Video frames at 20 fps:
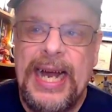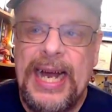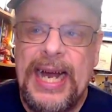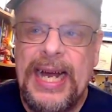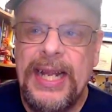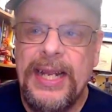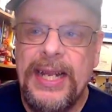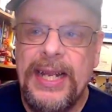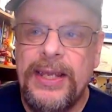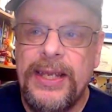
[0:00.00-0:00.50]

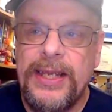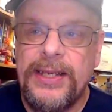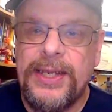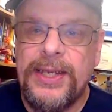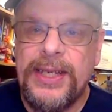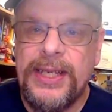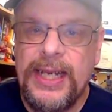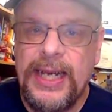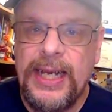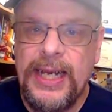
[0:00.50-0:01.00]
on the
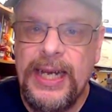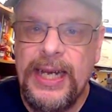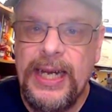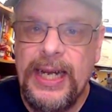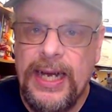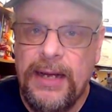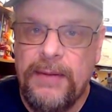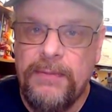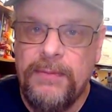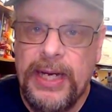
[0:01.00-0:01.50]

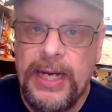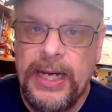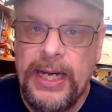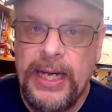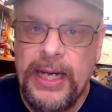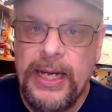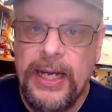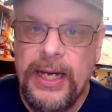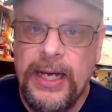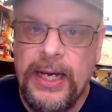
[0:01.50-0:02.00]
site on
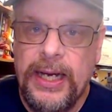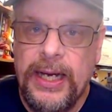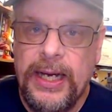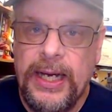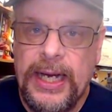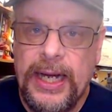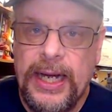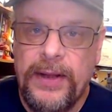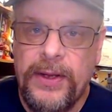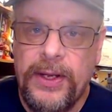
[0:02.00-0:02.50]
my
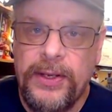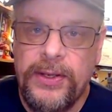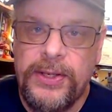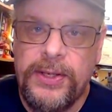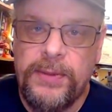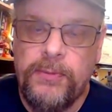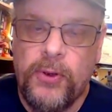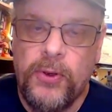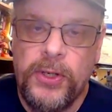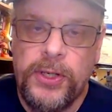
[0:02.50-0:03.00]
on the
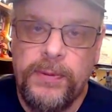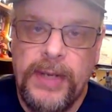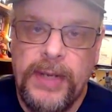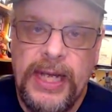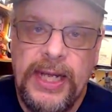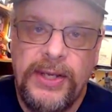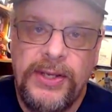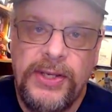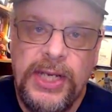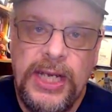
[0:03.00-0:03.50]

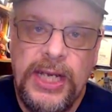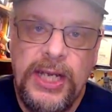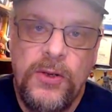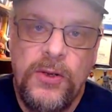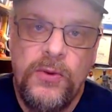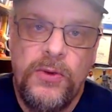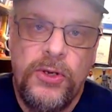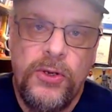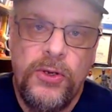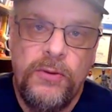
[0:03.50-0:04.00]
Sportsman Z
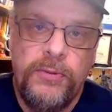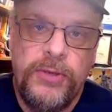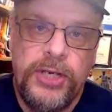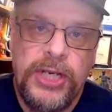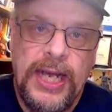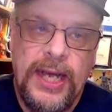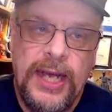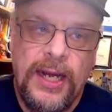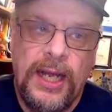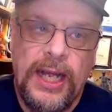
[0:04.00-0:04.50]
YouTube
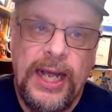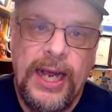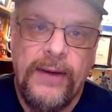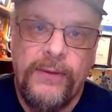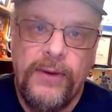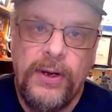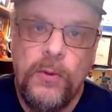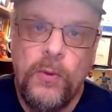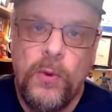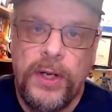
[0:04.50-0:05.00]
channel
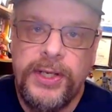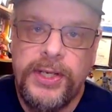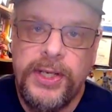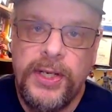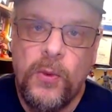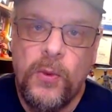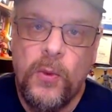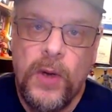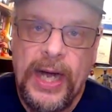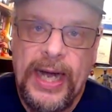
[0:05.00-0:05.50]
every once
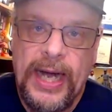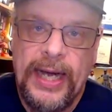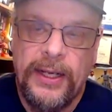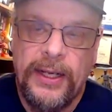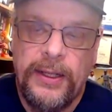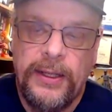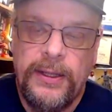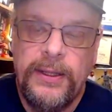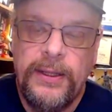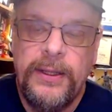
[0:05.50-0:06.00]
in a
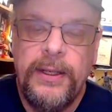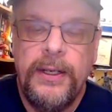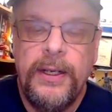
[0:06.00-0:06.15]
while.